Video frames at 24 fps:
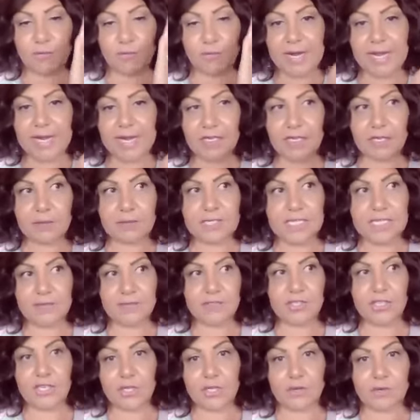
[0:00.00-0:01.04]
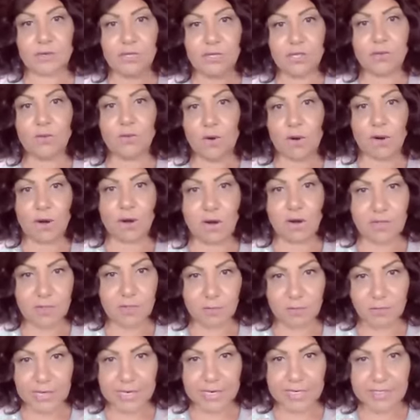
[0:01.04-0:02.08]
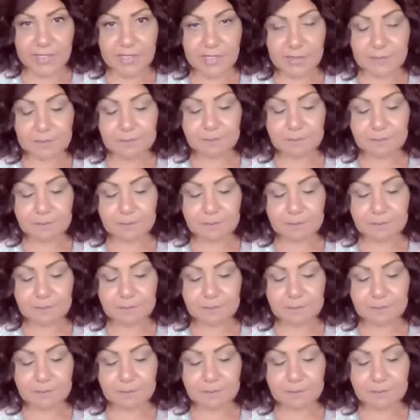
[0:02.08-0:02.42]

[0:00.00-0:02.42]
brand comes after you. You are the brand.